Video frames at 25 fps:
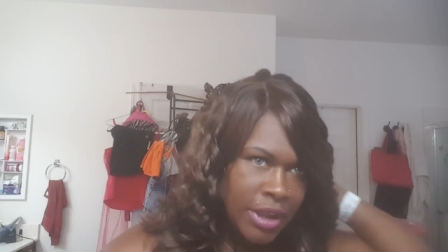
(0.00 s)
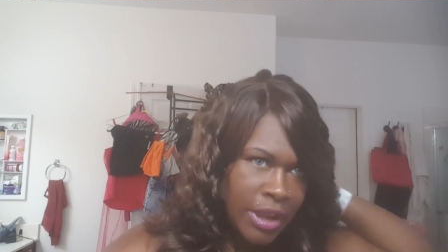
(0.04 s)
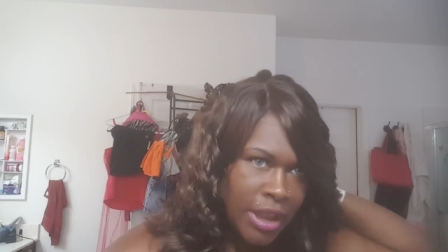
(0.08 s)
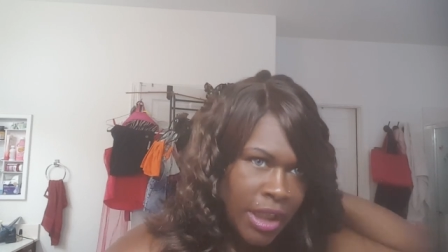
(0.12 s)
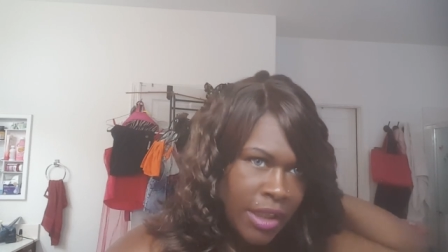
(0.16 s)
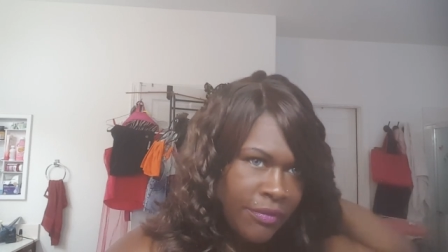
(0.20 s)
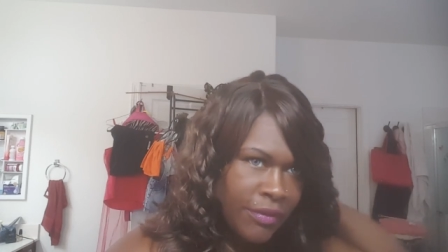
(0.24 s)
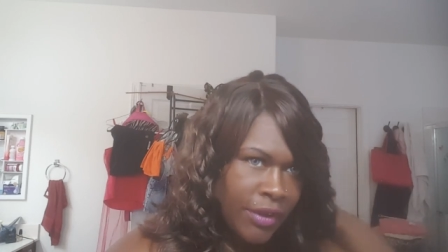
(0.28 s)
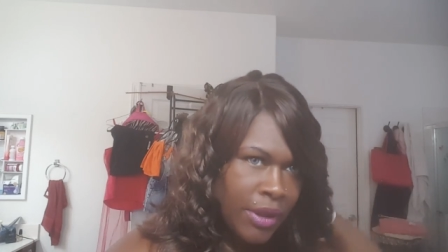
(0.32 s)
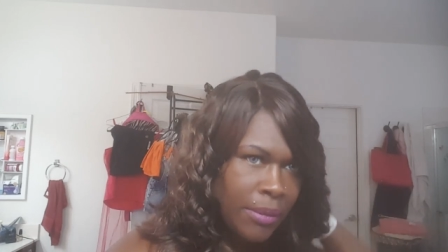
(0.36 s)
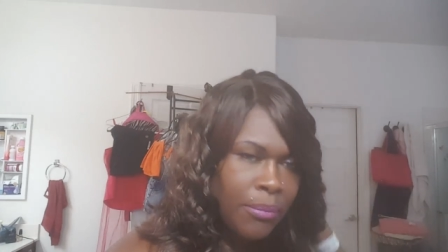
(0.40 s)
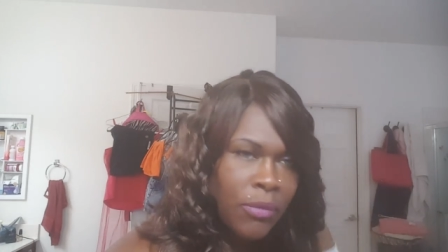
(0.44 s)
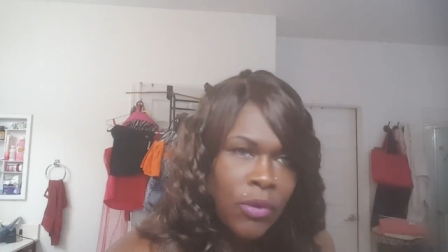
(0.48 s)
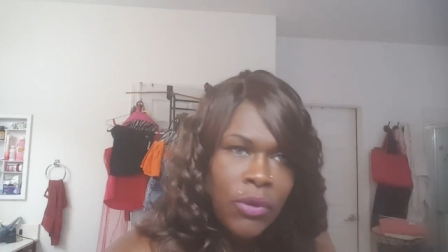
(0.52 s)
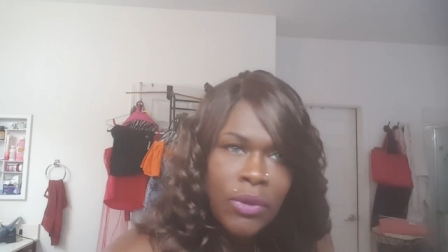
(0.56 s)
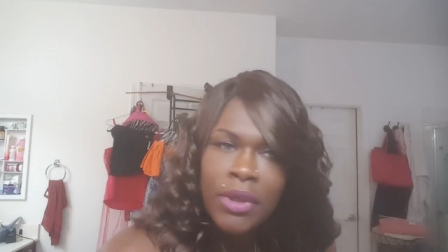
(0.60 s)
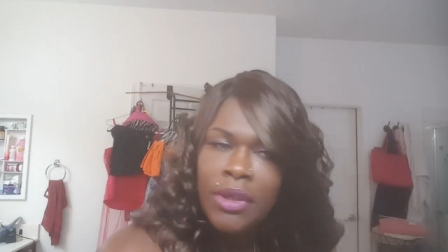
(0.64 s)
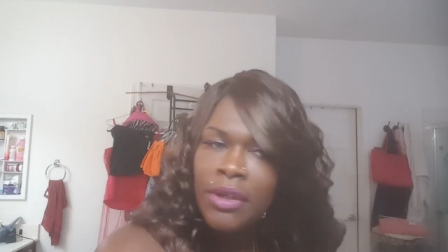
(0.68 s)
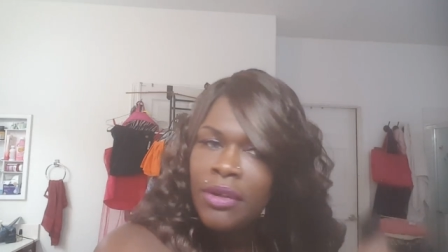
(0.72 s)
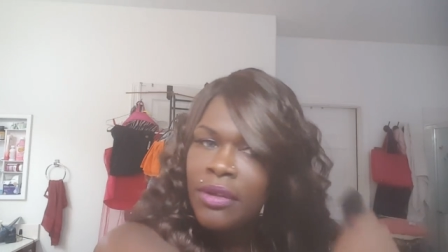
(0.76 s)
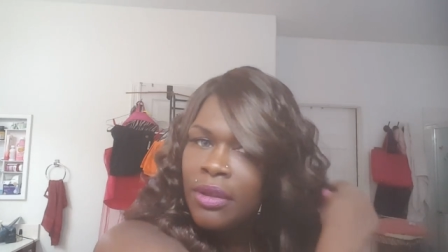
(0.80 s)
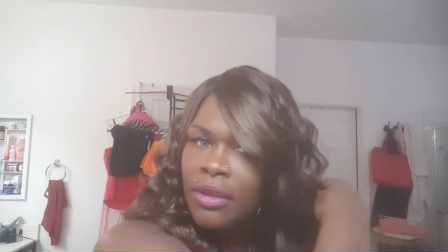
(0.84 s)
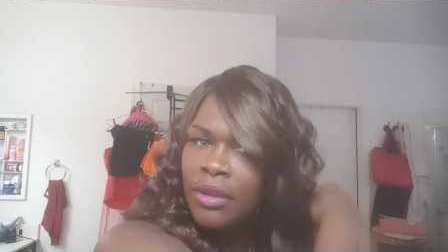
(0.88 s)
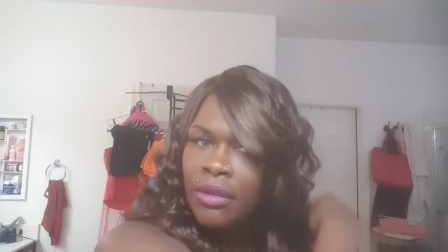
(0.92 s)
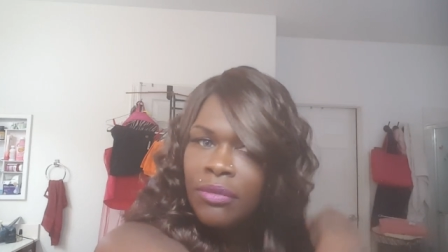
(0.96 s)
to give it a
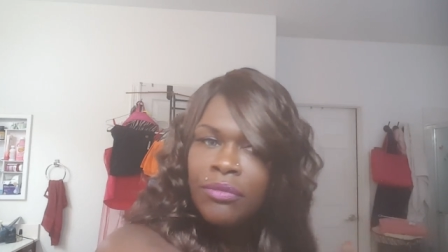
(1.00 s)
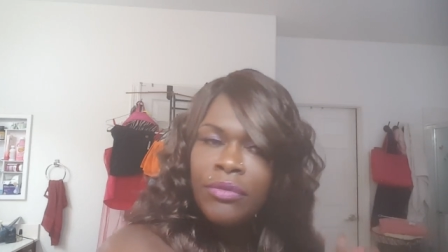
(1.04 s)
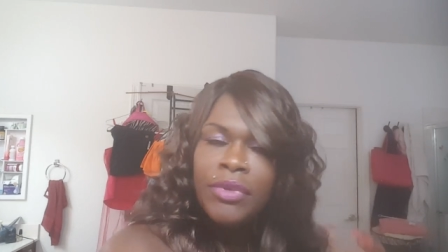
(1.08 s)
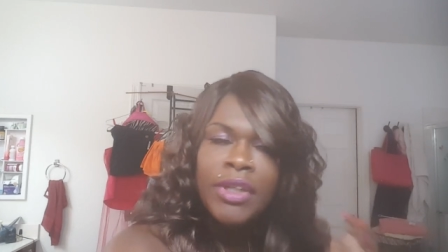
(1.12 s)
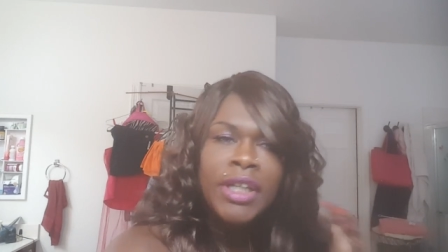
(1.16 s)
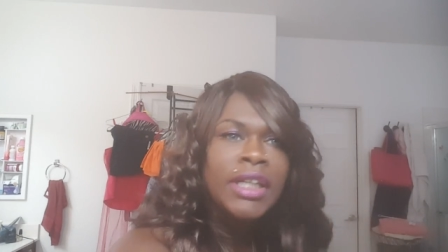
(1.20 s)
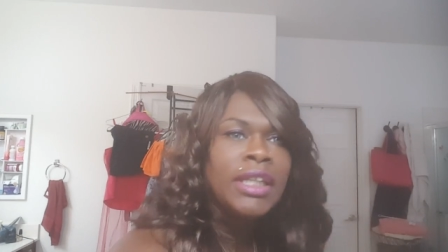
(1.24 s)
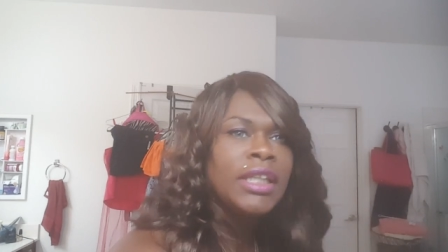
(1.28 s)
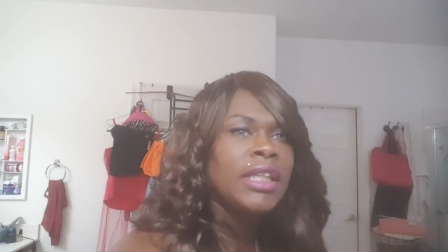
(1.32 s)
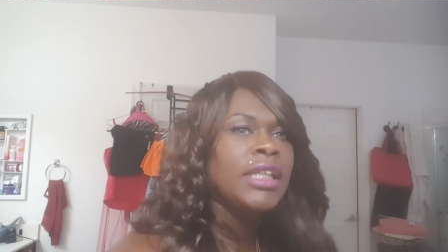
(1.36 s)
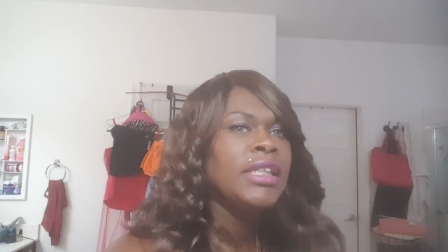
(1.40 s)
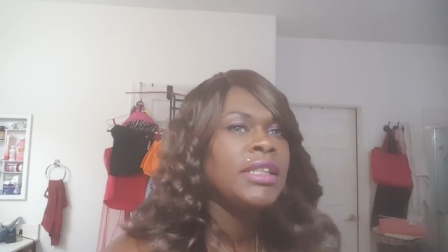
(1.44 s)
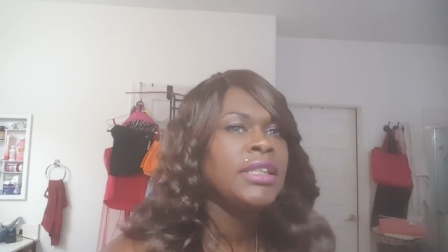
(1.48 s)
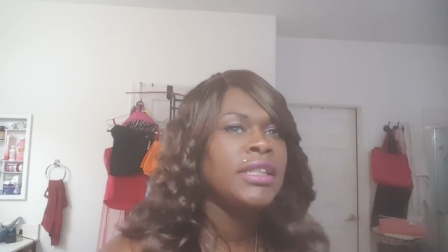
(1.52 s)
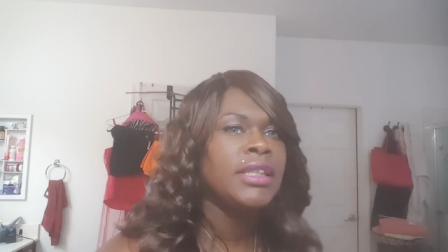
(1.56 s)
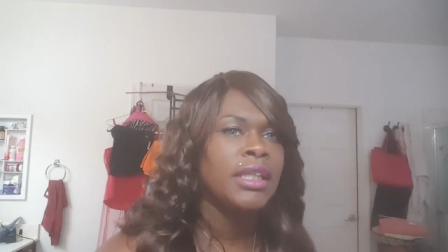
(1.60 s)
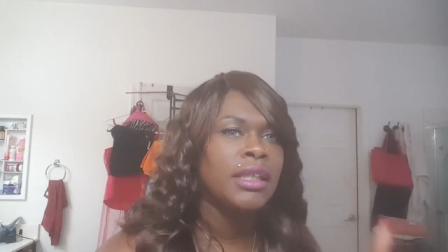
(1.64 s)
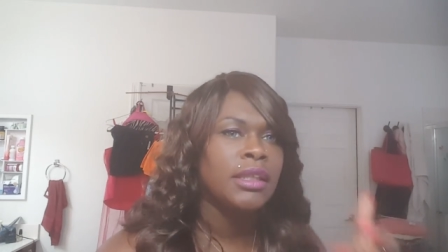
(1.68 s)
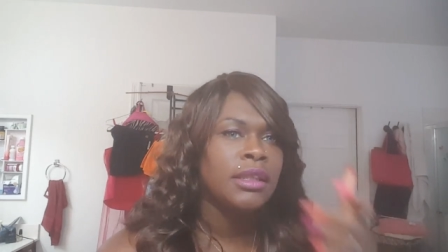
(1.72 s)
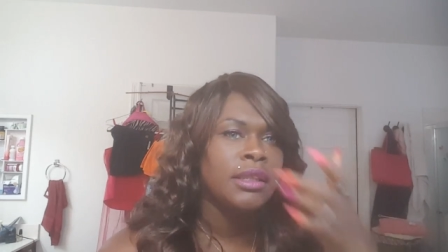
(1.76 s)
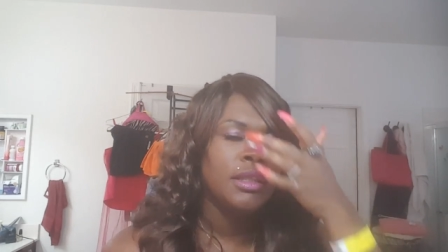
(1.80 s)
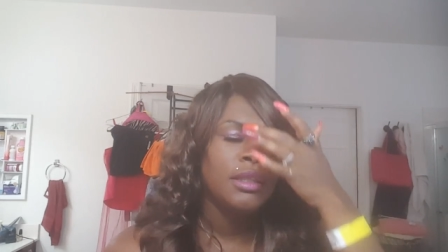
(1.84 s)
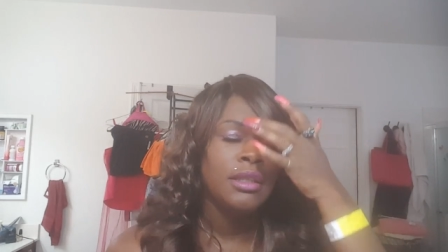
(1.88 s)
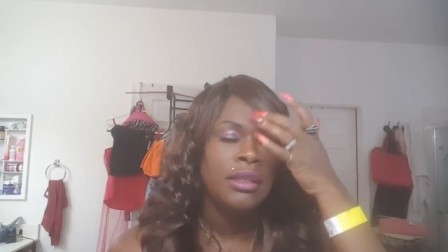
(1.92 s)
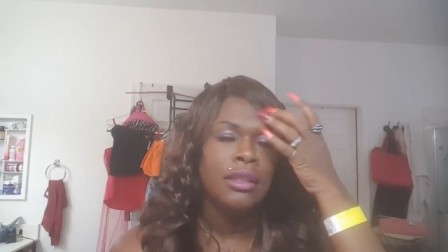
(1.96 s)
more
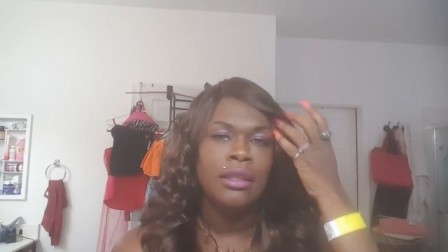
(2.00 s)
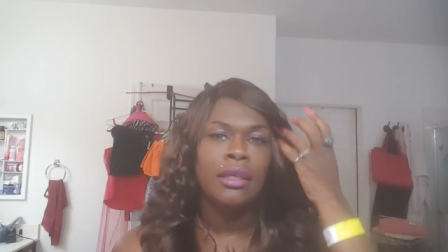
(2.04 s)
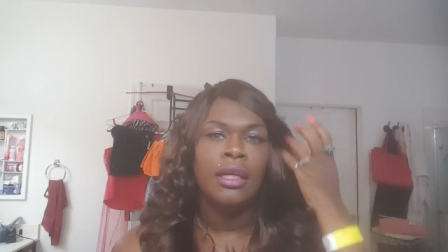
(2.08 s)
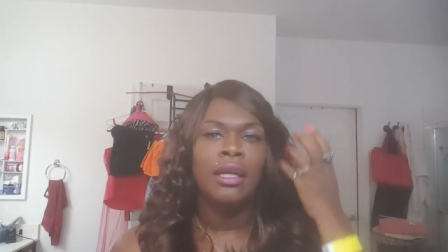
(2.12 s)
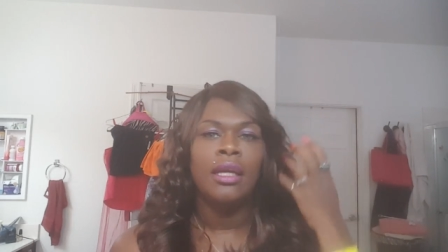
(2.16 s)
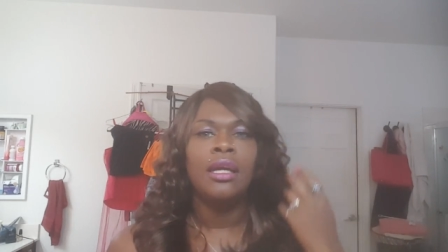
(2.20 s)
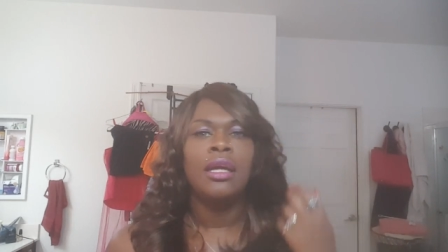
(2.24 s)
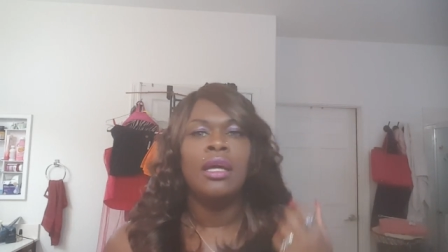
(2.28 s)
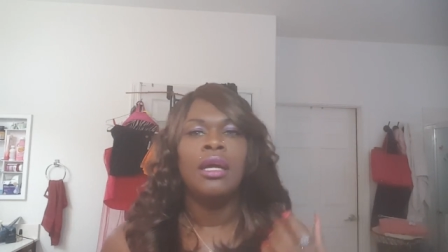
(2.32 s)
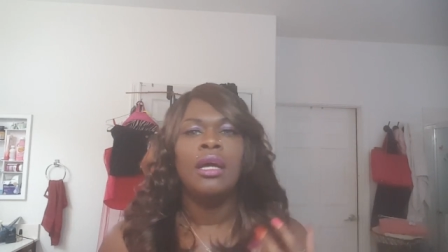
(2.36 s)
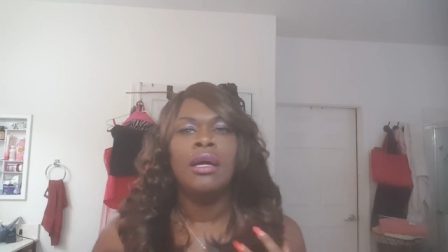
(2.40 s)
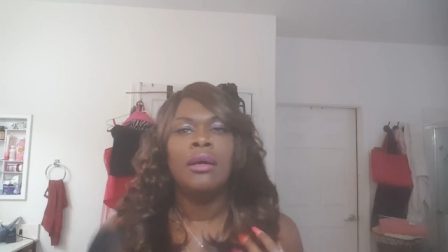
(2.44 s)
realistic look.